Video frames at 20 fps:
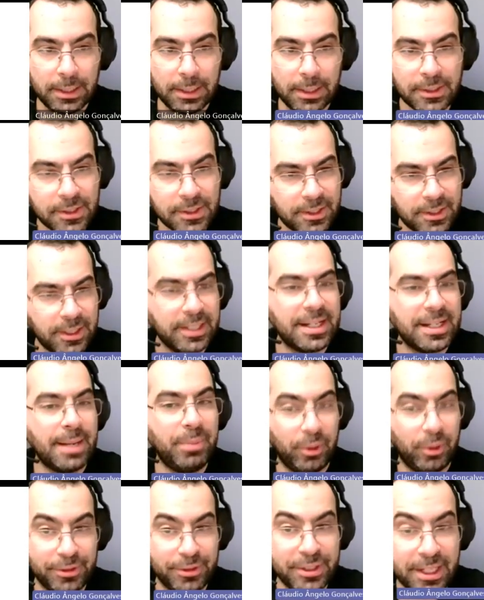This is an
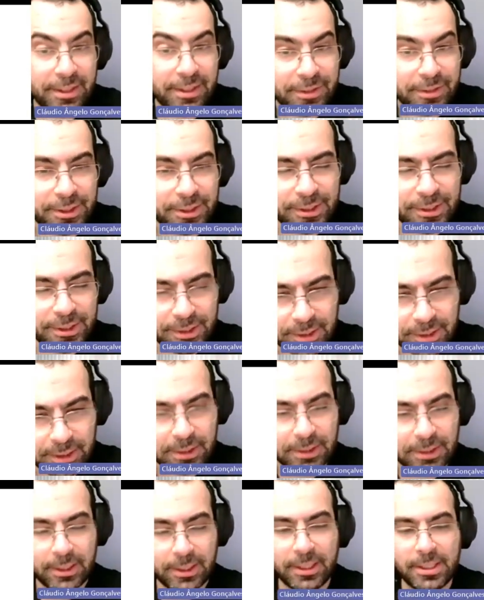example of safety. This
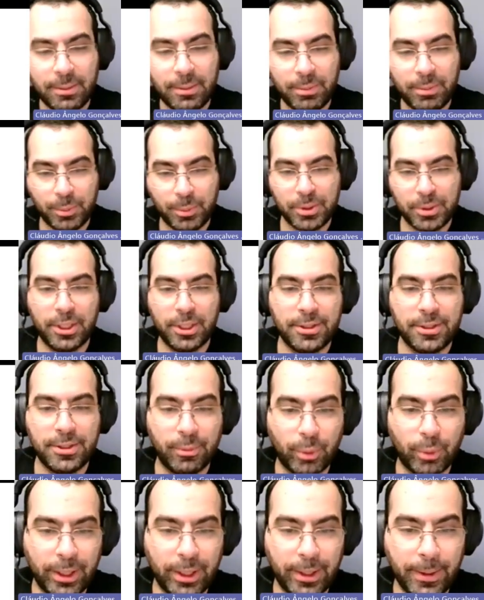is an example
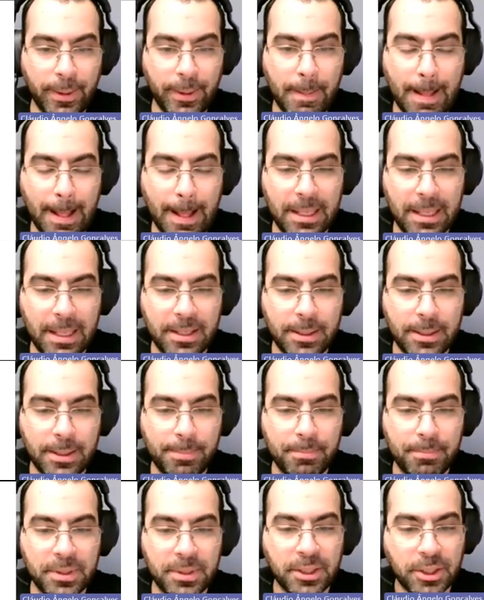precisely where
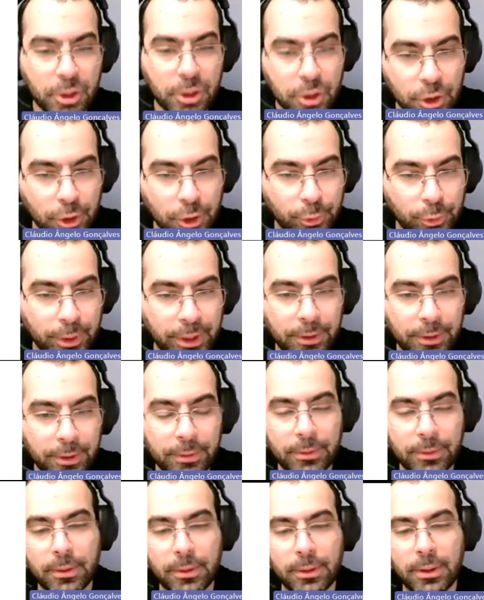the digital
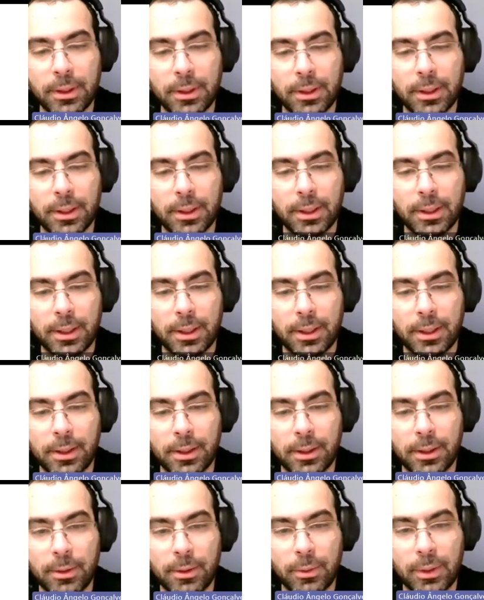twin,
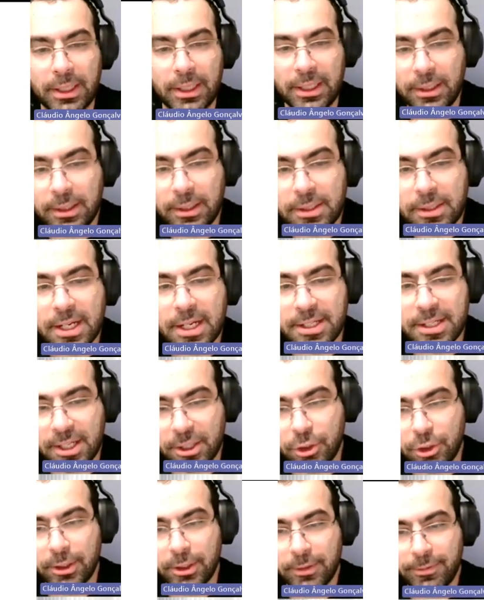in this case,
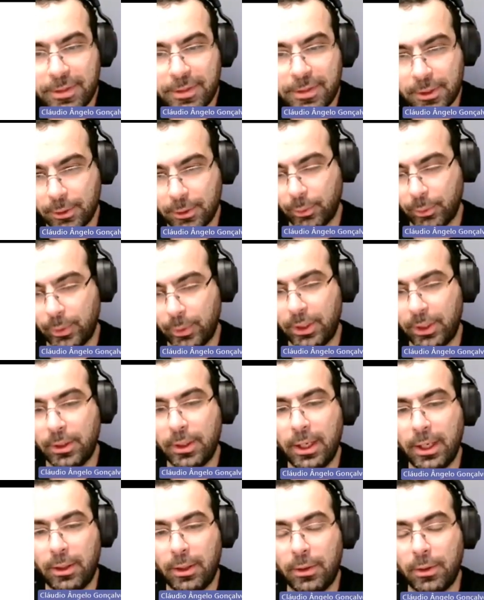actually the physical
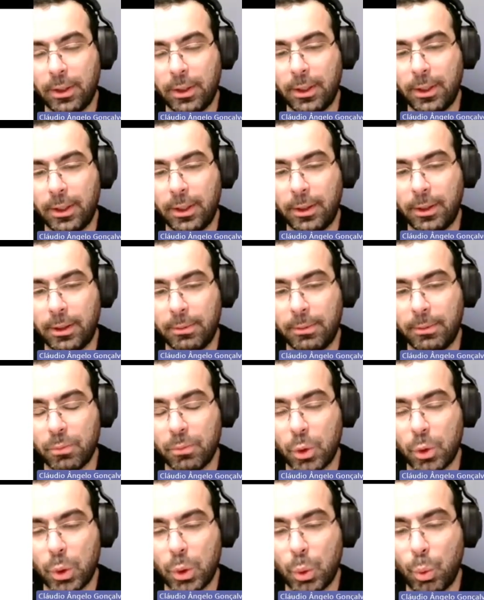twin can,
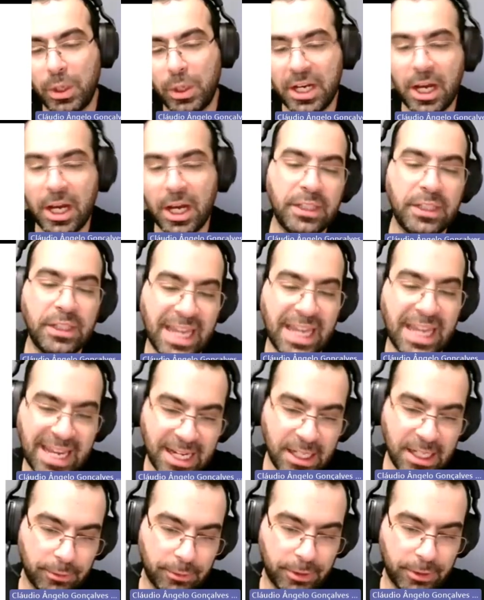without the
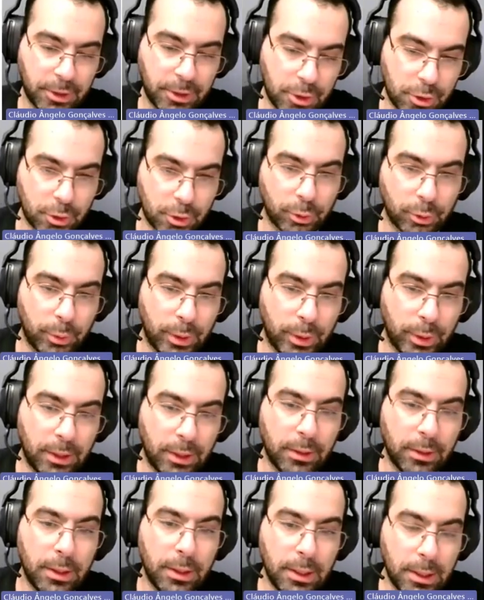aid of the digital
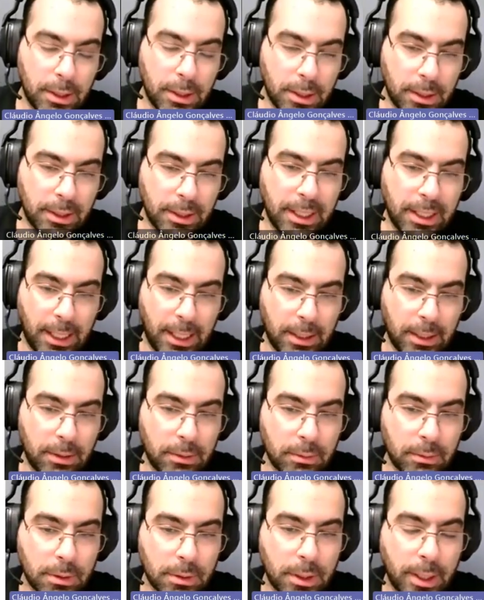twin,
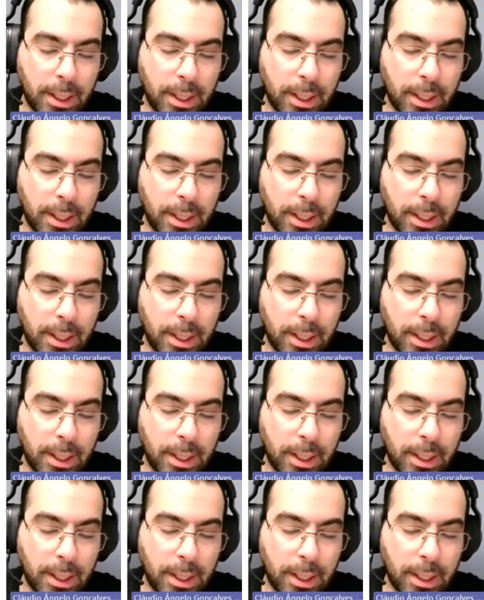can